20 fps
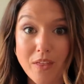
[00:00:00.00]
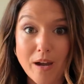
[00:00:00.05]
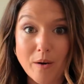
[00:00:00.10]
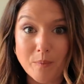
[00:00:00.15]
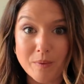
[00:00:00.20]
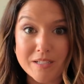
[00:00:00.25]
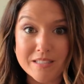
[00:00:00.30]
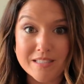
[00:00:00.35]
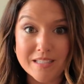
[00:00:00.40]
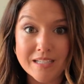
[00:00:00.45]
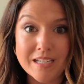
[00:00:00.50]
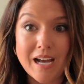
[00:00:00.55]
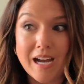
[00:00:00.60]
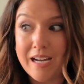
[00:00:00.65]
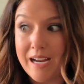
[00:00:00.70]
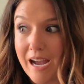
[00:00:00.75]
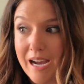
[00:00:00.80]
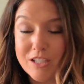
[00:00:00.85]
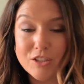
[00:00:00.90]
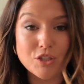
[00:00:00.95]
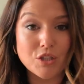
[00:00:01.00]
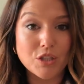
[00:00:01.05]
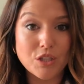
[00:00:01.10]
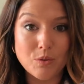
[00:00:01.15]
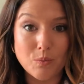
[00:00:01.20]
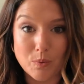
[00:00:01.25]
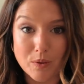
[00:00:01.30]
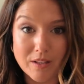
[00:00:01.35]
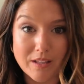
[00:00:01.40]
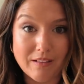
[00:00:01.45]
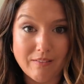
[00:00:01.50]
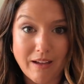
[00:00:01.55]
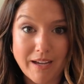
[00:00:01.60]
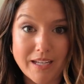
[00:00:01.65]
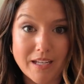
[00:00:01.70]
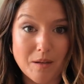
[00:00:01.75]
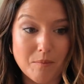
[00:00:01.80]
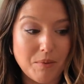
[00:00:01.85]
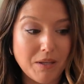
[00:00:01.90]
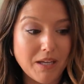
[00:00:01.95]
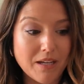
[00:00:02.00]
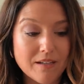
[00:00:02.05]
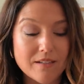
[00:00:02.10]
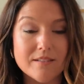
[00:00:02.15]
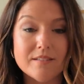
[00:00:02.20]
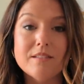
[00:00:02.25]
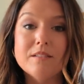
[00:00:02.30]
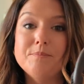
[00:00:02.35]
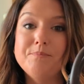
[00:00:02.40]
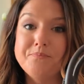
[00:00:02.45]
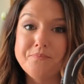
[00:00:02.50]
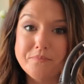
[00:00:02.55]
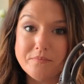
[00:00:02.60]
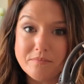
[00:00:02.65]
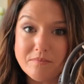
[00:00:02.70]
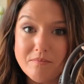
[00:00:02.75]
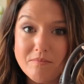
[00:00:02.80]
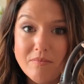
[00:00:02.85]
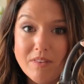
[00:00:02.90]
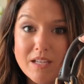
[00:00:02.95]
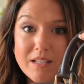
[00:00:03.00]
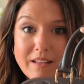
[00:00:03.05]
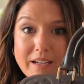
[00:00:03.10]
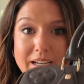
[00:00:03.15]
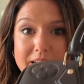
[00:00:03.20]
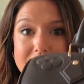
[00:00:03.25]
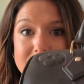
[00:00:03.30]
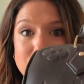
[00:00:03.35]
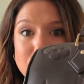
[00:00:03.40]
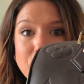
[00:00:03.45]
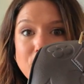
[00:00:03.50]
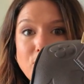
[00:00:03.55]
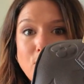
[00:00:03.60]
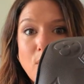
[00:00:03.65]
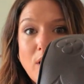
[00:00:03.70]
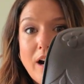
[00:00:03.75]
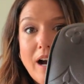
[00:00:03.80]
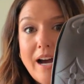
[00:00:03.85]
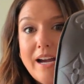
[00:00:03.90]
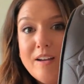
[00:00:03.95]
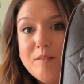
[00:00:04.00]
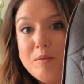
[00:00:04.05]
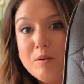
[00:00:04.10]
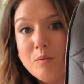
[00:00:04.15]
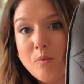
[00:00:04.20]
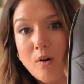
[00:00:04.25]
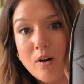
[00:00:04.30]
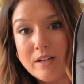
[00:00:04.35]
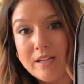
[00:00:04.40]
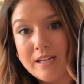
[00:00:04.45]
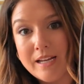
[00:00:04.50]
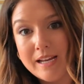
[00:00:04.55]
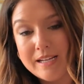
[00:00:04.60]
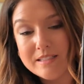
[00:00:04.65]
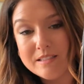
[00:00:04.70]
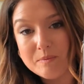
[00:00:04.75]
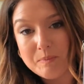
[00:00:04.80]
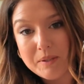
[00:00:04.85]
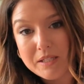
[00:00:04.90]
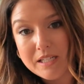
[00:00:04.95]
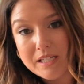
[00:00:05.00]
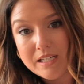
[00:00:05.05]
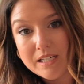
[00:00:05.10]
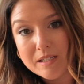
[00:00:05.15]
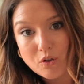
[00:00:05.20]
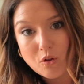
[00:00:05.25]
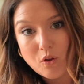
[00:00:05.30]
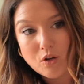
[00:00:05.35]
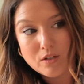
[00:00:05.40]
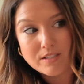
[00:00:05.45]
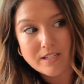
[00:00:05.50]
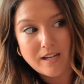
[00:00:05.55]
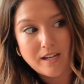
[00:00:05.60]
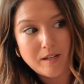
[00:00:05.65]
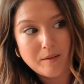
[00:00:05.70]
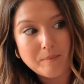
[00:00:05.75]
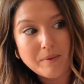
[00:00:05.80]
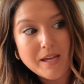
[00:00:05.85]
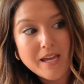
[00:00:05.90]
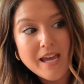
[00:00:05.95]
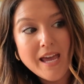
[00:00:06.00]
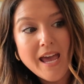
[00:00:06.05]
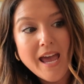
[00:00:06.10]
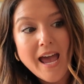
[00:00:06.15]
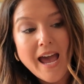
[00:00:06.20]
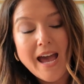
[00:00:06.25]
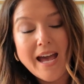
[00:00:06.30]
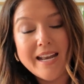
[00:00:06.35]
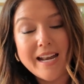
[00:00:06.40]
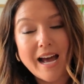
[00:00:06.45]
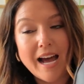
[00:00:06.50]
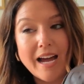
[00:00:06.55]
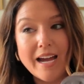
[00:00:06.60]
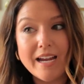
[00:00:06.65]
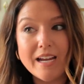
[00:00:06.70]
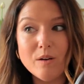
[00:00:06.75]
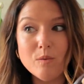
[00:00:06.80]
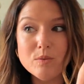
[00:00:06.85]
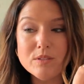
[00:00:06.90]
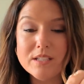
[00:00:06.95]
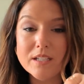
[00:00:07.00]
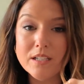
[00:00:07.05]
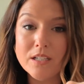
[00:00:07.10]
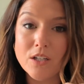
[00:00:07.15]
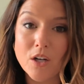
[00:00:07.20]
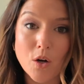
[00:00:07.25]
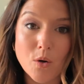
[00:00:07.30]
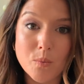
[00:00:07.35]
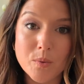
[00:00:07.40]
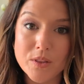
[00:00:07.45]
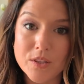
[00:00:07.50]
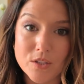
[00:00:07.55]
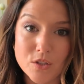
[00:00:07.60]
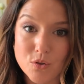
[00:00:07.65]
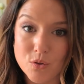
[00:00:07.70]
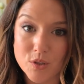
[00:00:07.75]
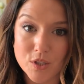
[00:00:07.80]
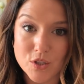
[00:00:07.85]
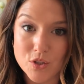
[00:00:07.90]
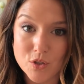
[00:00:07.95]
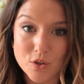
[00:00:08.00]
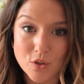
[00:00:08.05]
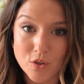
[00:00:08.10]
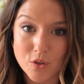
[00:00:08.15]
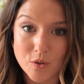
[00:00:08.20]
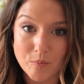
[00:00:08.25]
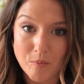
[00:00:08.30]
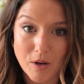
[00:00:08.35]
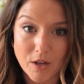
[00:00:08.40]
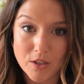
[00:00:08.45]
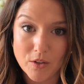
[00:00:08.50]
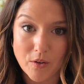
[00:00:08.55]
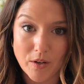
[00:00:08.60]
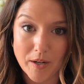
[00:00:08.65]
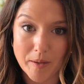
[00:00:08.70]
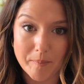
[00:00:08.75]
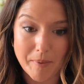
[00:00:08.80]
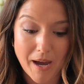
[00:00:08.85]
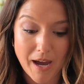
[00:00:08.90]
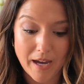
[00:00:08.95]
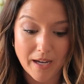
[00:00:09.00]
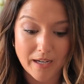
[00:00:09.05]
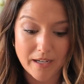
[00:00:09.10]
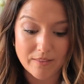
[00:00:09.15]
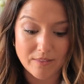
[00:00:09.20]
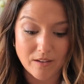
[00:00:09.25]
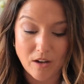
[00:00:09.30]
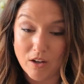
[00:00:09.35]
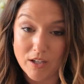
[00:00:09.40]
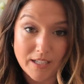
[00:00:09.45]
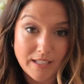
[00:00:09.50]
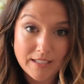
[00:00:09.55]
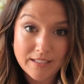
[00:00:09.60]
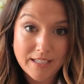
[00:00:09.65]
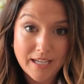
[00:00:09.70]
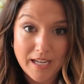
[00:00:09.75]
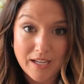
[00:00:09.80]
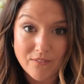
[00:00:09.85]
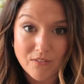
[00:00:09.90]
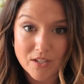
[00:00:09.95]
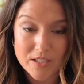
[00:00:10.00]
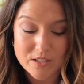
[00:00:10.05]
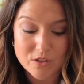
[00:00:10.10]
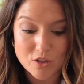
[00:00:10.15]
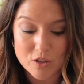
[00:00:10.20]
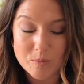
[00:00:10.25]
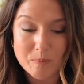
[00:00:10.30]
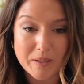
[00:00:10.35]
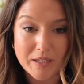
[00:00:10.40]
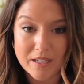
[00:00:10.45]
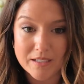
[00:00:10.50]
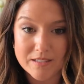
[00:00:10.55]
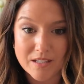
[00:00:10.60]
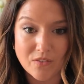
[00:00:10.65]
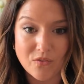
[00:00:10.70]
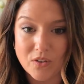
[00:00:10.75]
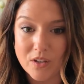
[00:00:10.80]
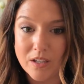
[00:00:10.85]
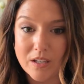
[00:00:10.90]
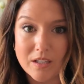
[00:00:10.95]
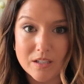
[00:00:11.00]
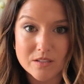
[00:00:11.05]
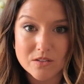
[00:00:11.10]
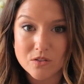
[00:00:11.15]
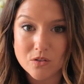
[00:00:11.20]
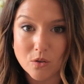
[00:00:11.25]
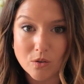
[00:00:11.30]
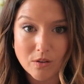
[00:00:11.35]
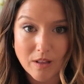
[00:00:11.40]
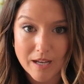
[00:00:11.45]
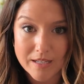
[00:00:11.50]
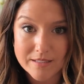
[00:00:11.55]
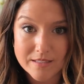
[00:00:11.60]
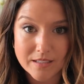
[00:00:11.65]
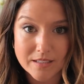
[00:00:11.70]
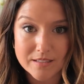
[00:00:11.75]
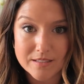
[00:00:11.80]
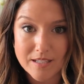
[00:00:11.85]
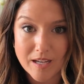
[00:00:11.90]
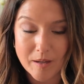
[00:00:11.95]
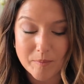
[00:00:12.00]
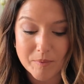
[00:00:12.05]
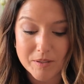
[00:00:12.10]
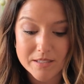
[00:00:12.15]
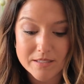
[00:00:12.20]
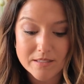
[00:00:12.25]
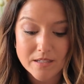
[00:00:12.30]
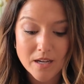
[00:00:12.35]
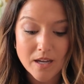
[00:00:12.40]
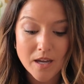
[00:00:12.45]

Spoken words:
that reason, I actually really like it because, like I said before, I have been wanting a Speedy for a long time, and I was gonna go with the traditional monogram in canvas just because I feel like it's so classic and timeless,